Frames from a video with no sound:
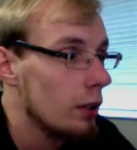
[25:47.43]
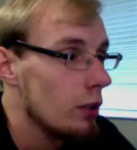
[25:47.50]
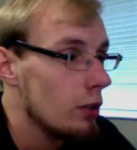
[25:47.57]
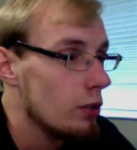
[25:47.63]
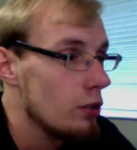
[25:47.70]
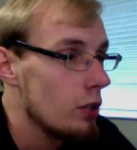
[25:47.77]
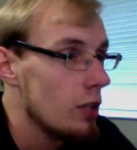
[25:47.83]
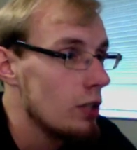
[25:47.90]

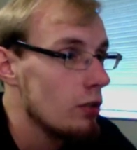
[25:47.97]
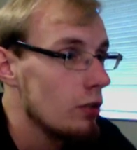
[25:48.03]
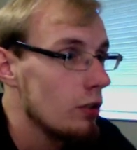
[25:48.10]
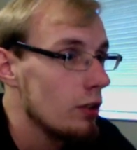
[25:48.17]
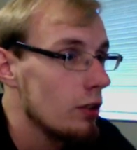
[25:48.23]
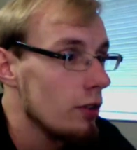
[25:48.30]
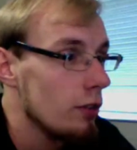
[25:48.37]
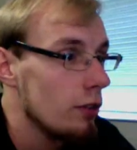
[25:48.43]
change
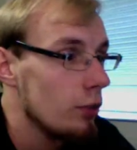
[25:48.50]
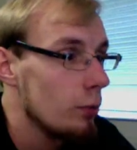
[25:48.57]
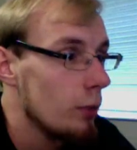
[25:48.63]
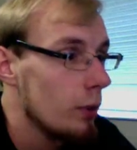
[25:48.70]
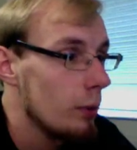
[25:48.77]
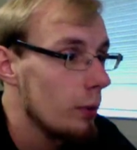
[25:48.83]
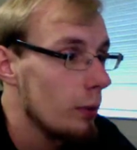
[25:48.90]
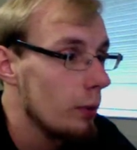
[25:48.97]
this to
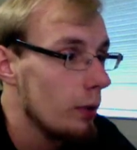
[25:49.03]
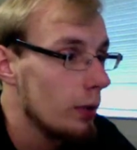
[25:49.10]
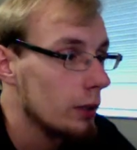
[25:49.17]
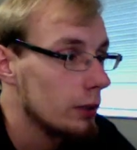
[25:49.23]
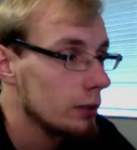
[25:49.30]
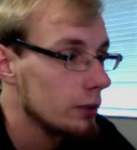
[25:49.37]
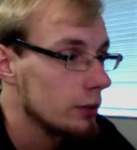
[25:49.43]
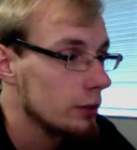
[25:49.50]
what we
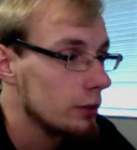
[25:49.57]
want.